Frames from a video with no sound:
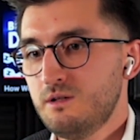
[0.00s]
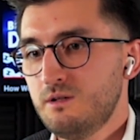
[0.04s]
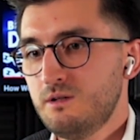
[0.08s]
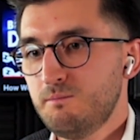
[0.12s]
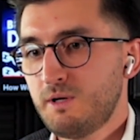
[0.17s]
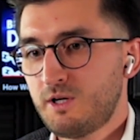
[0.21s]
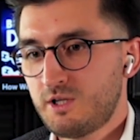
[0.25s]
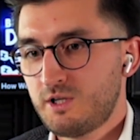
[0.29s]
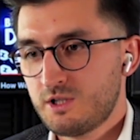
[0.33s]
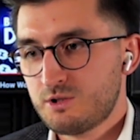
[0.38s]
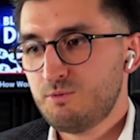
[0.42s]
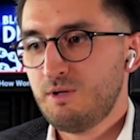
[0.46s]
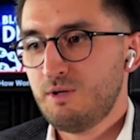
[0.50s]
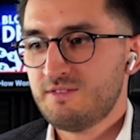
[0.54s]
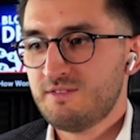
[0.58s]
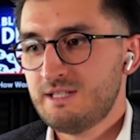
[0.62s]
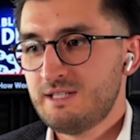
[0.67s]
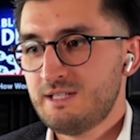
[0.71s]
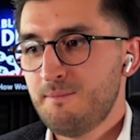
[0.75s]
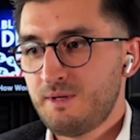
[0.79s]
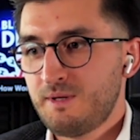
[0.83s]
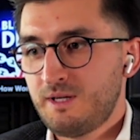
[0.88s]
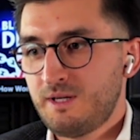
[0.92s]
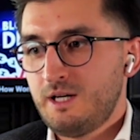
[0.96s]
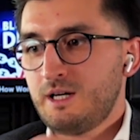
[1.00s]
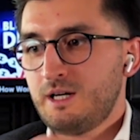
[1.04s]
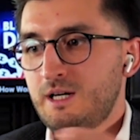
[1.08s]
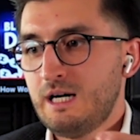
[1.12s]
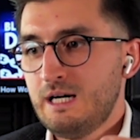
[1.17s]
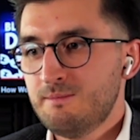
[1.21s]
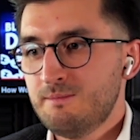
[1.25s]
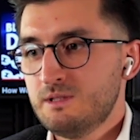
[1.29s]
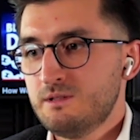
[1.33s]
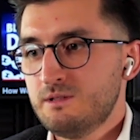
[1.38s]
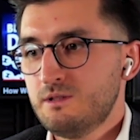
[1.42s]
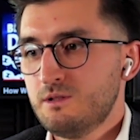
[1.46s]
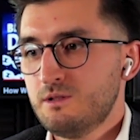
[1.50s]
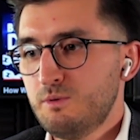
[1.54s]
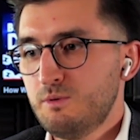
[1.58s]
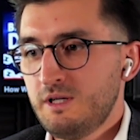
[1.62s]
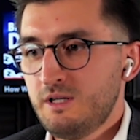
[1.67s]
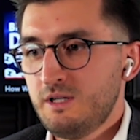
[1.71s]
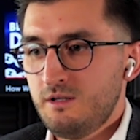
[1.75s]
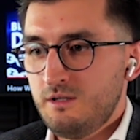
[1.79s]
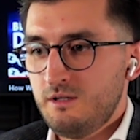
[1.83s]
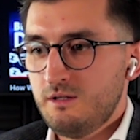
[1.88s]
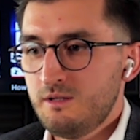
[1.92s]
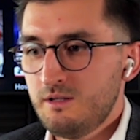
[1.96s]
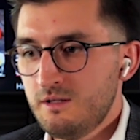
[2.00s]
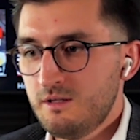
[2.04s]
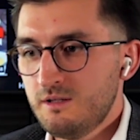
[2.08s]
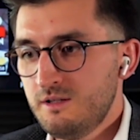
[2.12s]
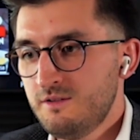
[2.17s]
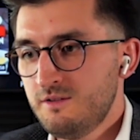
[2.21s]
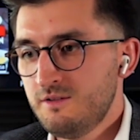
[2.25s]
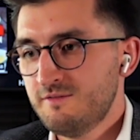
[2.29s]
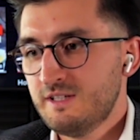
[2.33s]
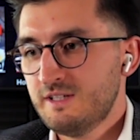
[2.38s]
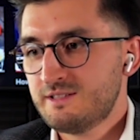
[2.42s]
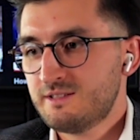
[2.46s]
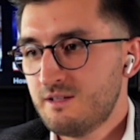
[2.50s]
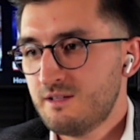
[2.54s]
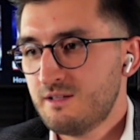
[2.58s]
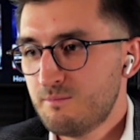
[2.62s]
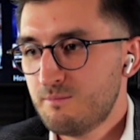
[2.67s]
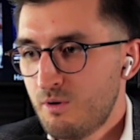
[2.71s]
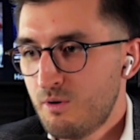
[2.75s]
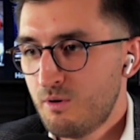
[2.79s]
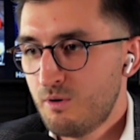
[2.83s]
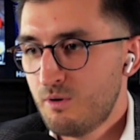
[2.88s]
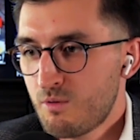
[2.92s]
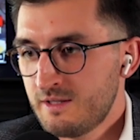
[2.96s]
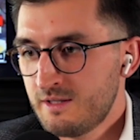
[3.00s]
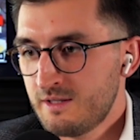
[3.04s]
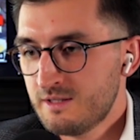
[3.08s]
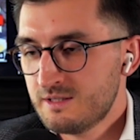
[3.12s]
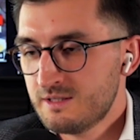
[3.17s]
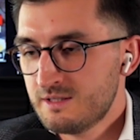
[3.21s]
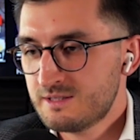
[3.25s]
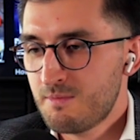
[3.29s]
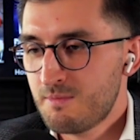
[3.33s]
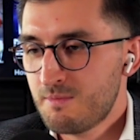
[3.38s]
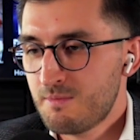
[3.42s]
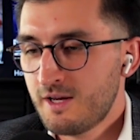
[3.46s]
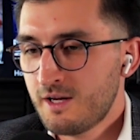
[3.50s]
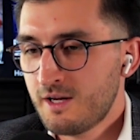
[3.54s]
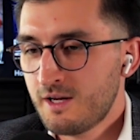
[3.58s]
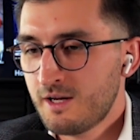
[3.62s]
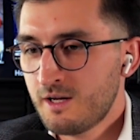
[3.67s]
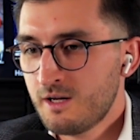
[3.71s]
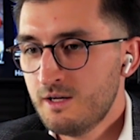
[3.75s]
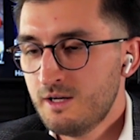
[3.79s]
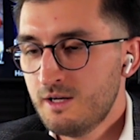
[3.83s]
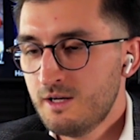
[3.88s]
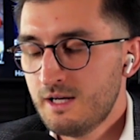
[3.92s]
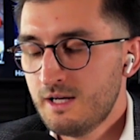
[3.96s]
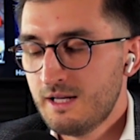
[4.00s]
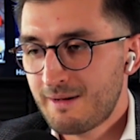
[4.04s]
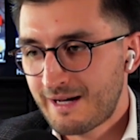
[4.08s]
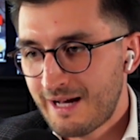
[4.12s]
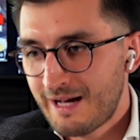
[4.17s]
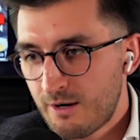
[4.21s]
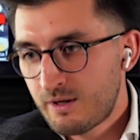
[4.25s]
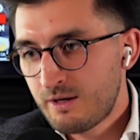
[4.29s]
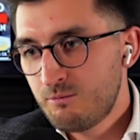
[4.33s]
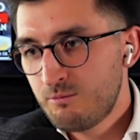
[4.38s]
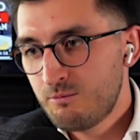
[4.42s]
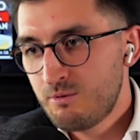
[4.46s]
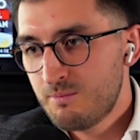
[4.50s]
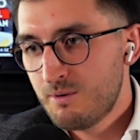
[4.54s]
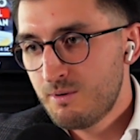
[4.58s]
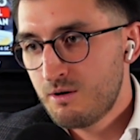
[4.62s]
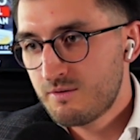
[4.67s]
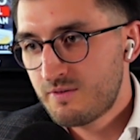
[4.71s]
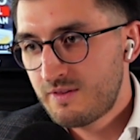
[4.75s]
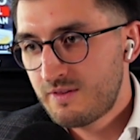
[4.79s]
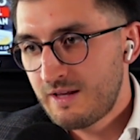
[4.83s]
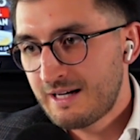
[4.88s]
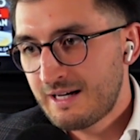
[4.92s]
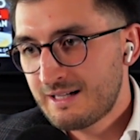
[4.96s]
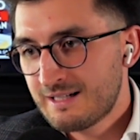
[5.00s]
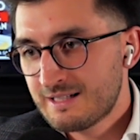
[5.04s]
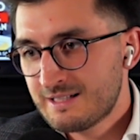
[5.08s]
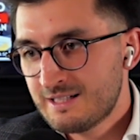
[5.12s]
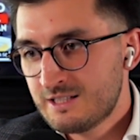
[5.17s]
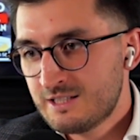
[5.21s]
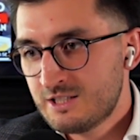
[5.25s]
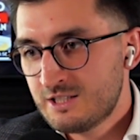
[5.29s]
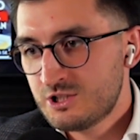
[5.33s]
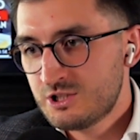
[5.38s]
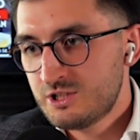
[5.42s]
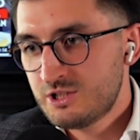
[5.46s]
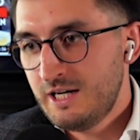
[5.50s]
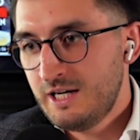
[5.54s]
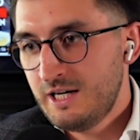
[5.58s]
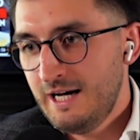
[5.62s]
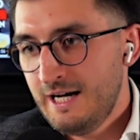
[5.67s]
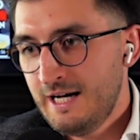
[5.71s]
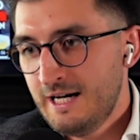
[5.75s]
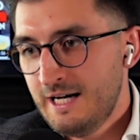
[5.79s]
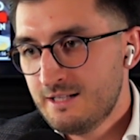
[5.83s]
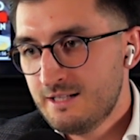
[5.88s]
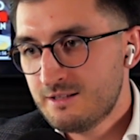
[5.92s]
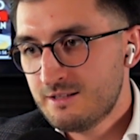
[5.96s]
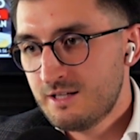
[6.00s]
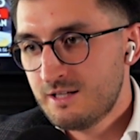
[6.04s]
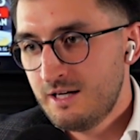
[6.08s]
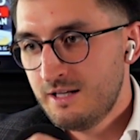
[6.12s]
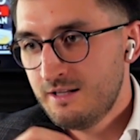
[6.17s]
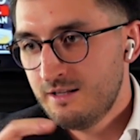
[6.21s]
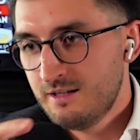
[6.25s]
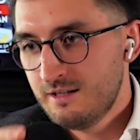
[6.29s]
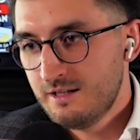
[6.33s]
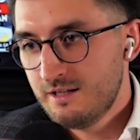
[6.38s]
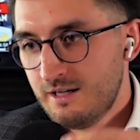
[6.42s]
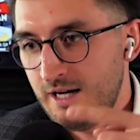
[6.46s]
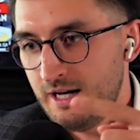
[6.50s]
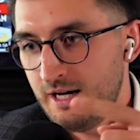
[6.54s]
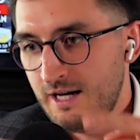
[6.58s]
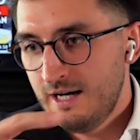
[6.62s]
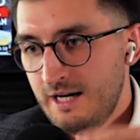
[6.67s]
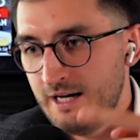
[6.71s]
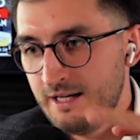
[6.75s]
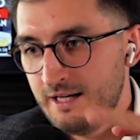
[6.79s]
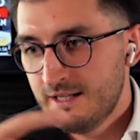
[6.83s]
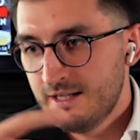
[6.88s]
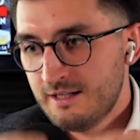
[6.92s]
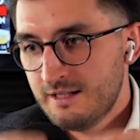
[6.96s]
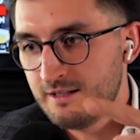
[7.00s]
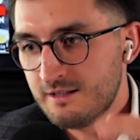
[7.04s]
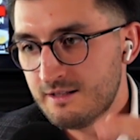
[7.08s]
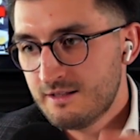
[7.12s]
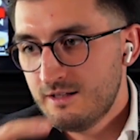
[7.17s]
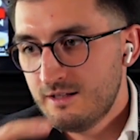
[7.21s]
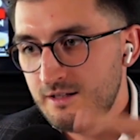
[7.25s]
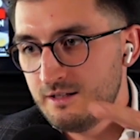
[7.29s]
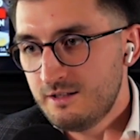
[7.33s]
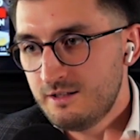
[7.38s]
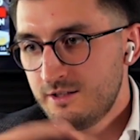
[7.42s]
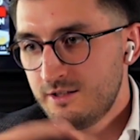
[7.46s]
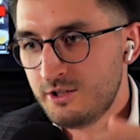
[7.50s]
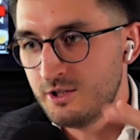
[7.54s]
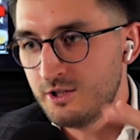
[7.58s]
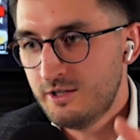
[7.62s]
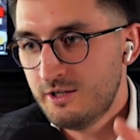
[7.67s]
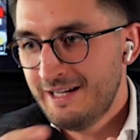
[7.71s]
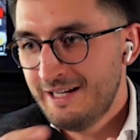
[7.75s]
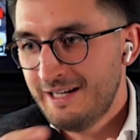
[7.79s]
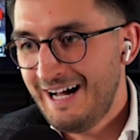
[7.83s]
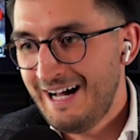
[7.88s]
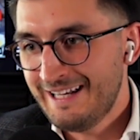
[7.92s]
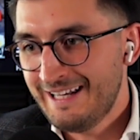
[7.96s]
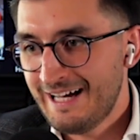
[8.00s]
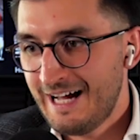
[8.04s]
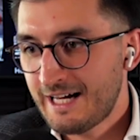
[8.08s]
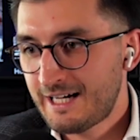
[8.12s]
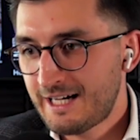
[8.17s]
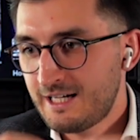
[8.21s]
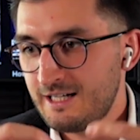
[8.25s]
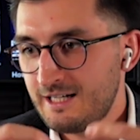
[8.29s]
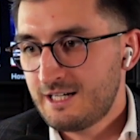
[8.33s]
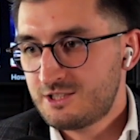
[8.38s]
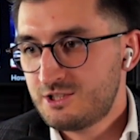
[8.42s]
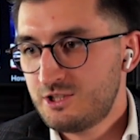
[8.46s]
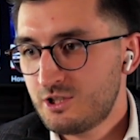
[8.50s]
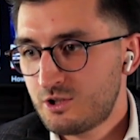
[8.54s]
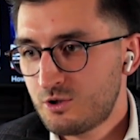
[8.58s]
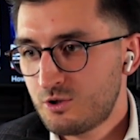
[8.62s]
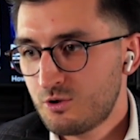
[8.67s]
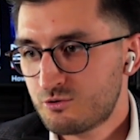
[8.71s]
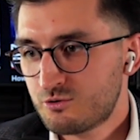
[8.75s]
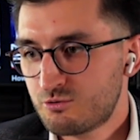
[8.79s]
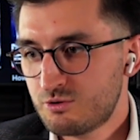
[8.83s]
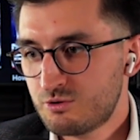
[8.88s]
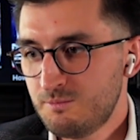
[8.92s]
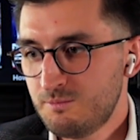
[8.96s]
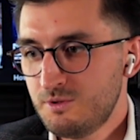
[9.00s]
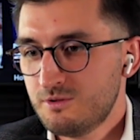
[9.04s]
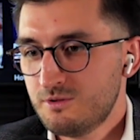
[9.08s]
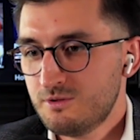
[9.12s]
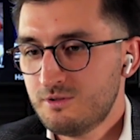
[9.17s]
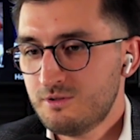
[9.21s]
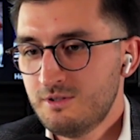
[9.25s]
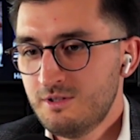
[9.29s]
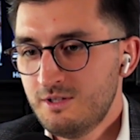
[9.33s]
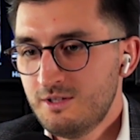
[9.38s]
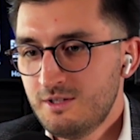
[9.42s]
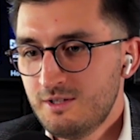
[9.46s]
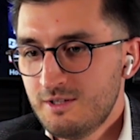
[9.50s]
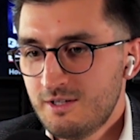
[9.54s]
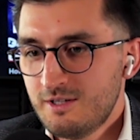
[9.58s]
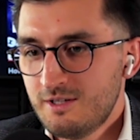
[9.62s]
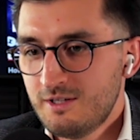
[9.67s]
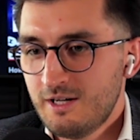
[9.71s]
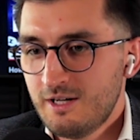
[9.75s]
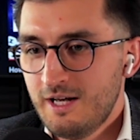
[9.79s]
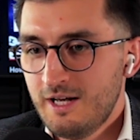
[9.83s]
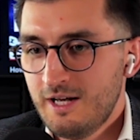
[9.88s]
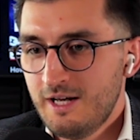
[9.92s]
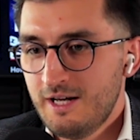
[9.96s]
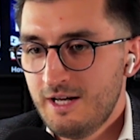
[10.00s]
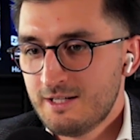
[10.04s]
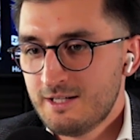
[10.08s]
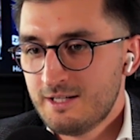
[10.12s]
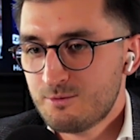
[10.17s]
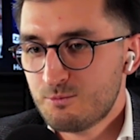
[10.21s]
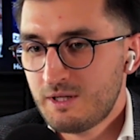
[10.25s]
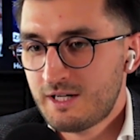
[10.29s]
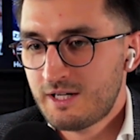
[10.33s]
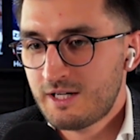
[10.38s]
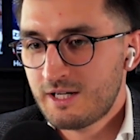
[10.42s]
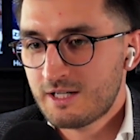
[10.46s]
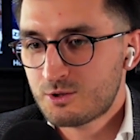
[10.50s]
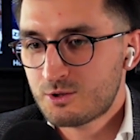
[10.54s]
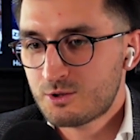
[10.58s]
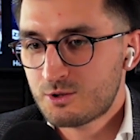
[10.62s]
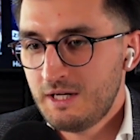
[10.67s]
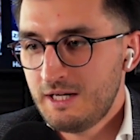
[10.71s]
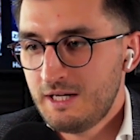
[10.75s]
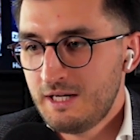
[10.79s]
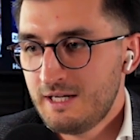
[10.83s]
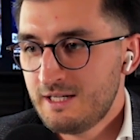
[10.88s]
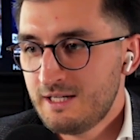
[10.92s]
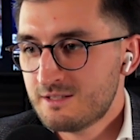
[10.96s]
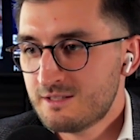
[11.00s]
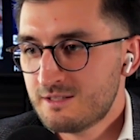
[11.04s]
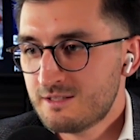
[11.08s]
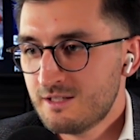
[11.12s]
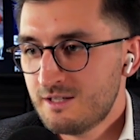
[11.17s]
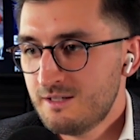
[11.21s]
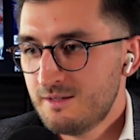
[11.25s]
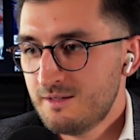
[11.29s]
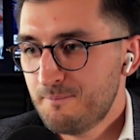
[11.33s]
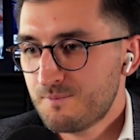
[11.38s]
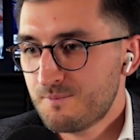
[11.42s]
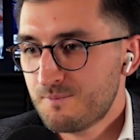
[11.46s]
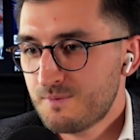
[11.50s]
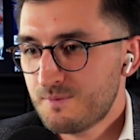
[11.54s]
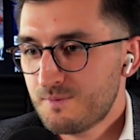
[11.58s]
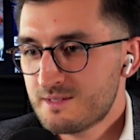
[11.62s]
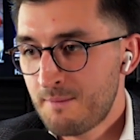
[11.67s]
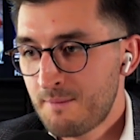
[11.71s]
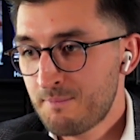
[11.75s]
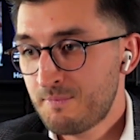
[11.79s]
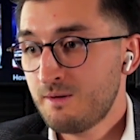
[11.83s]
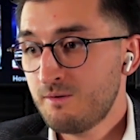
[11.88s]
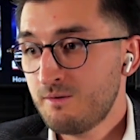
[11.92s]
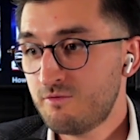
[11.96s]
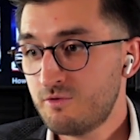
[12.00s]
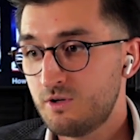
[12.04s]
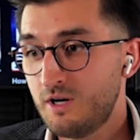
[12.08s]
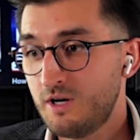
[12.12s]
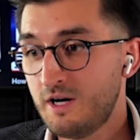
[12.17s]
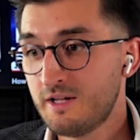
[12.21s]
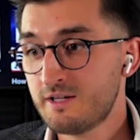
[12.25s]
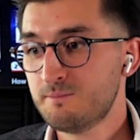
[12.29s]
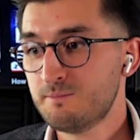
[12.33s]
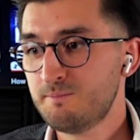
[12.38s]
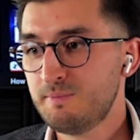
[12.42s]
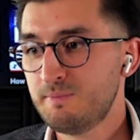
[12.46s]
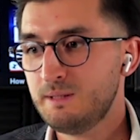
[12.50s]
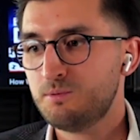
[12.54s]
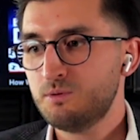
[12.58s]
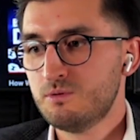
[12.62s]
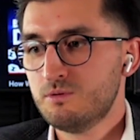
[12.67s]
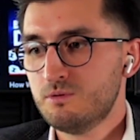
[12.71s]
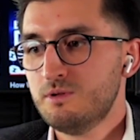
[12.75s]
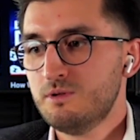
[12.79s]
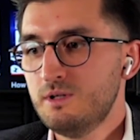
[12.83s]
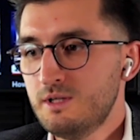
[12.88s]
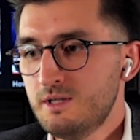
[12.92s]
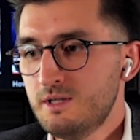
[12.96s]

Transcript: because we have something in common, we invested both in the same thing, and I'm like, how can we both take that energy and then and I can actually contribute, and we can create something for other people